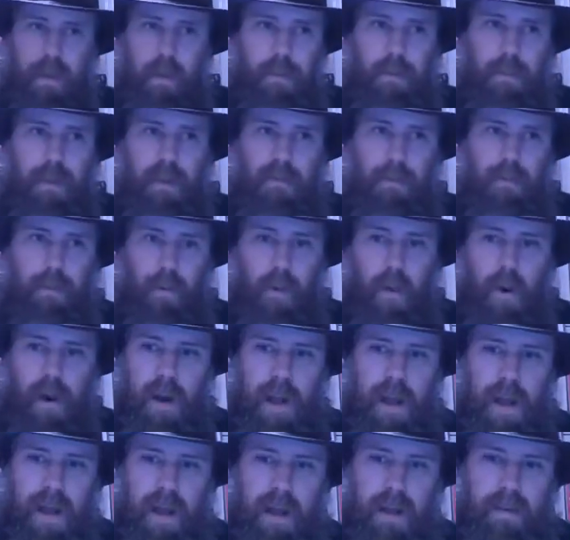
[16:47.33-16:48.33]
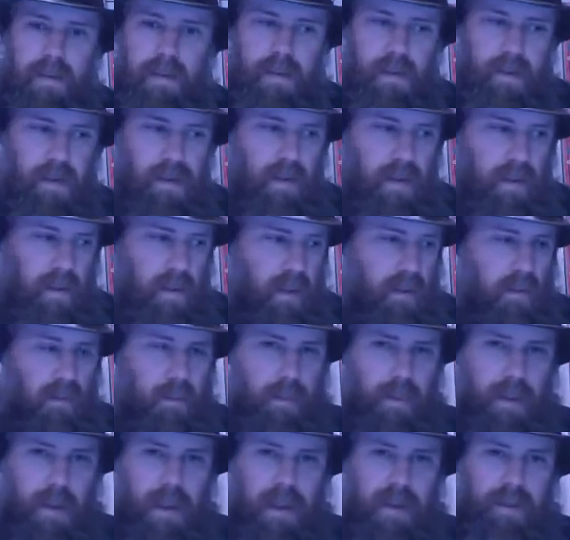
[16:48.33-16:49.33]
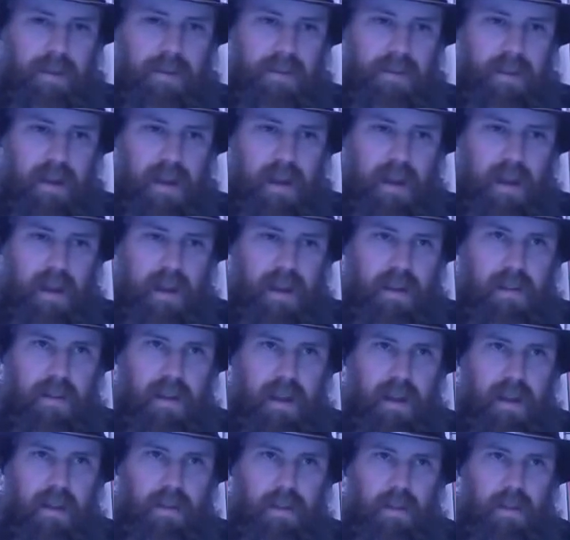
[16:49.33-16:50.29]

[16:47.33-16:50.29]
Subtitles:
beforehand, but I